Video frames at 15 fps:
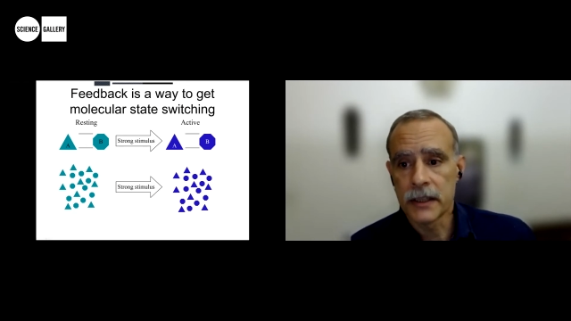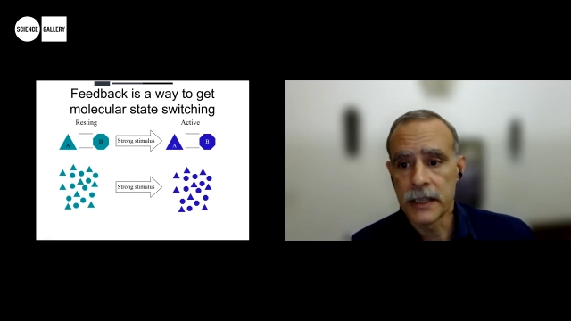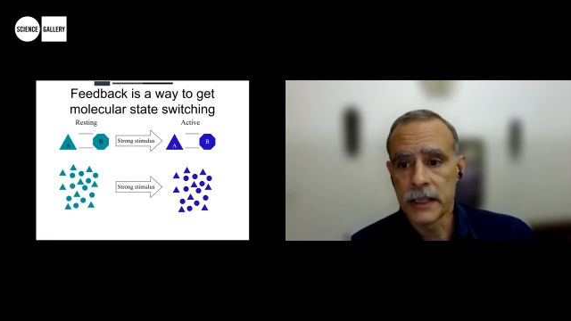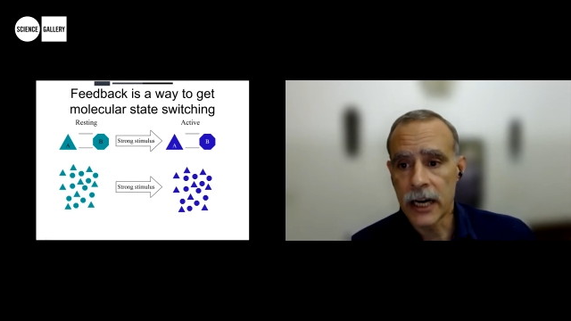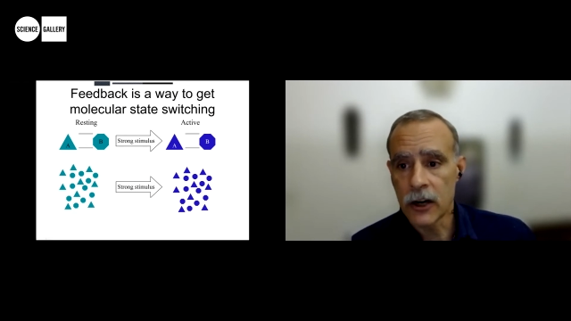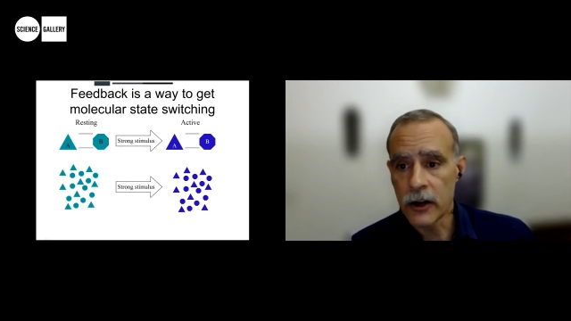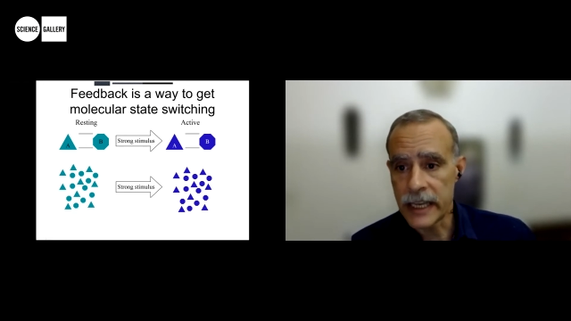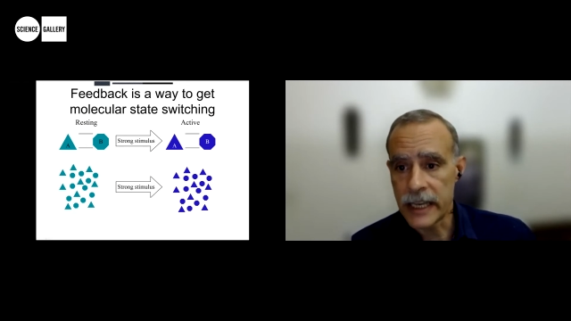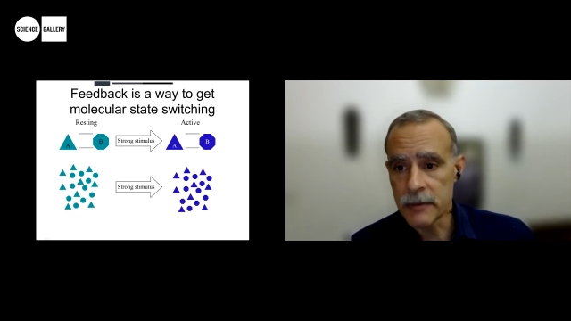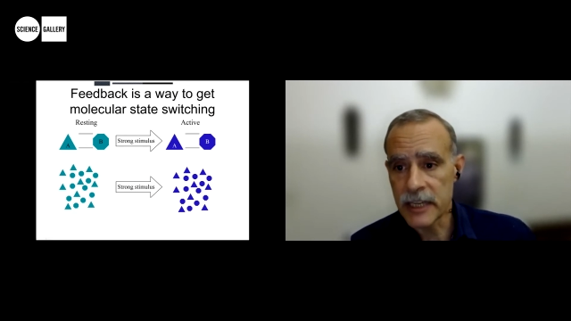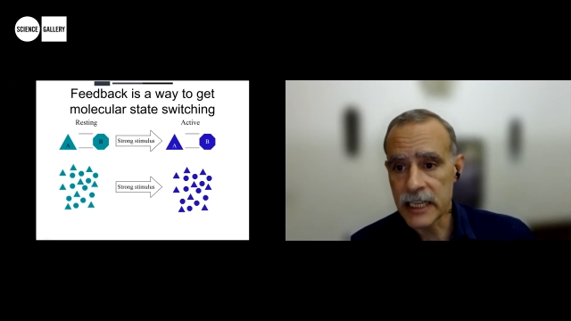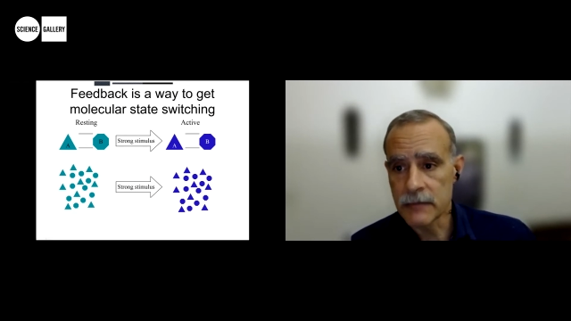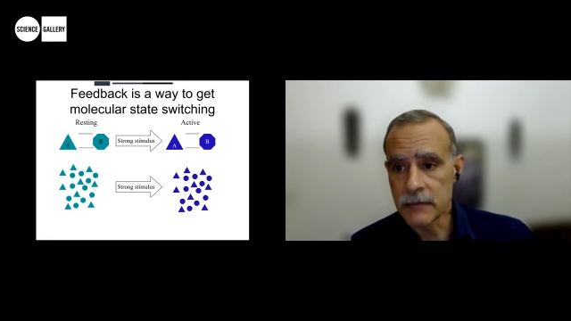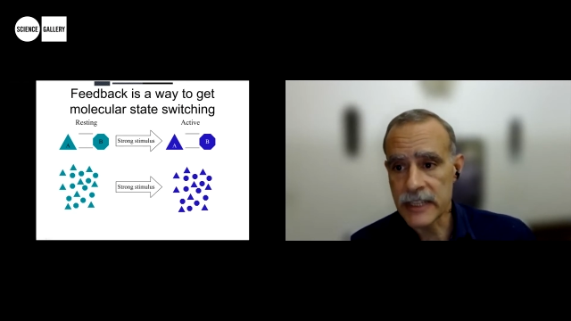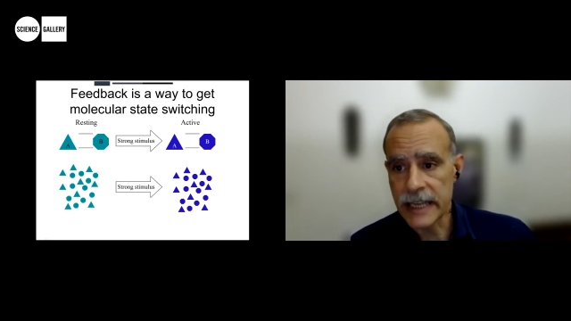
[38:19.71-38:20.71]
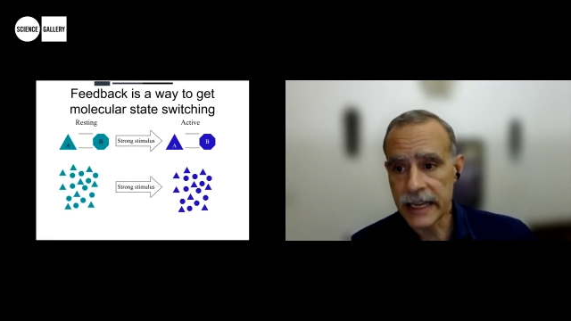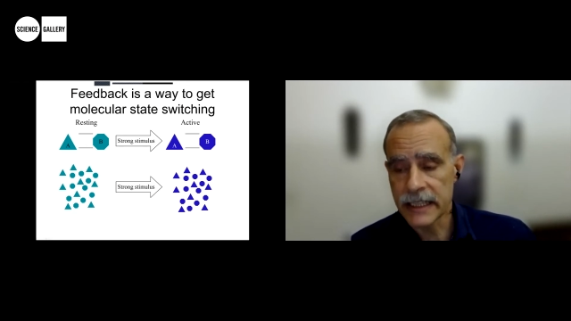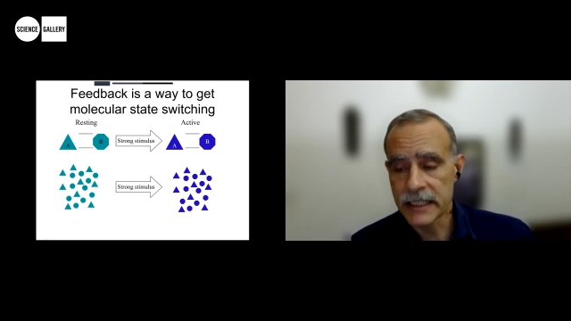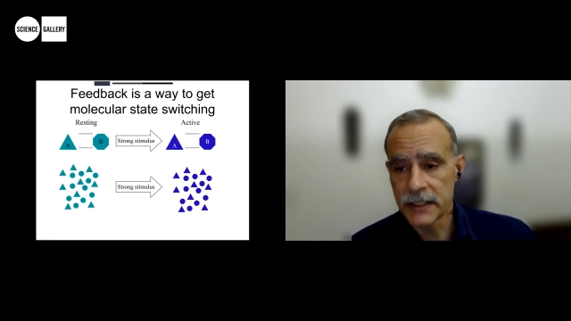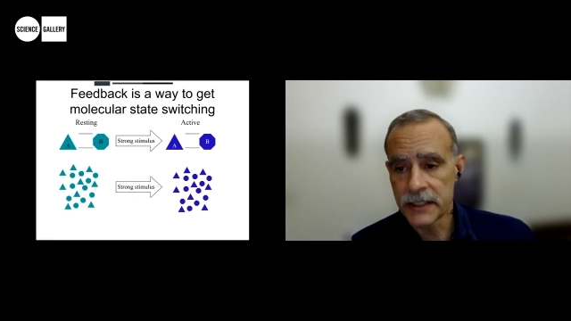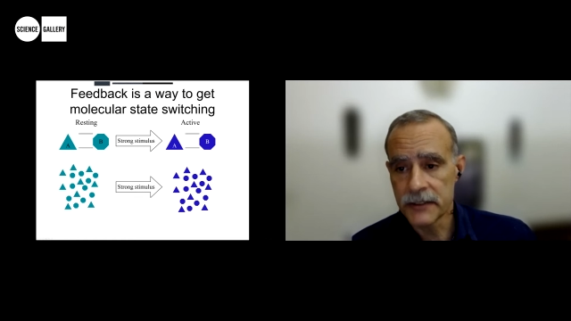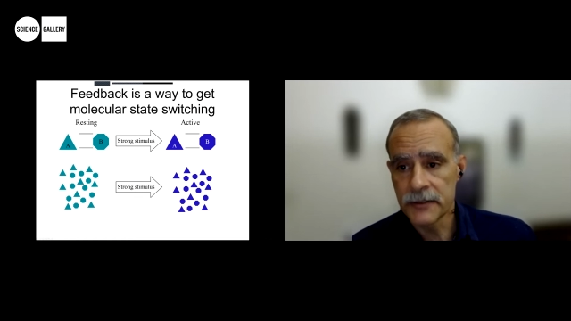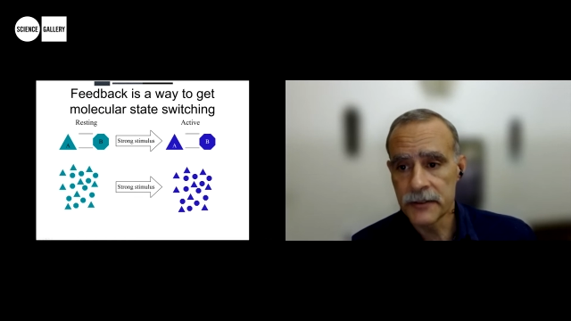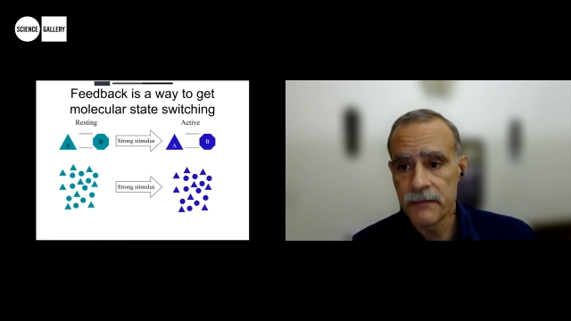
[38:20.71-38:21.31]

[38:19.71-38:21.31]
now A becomes active.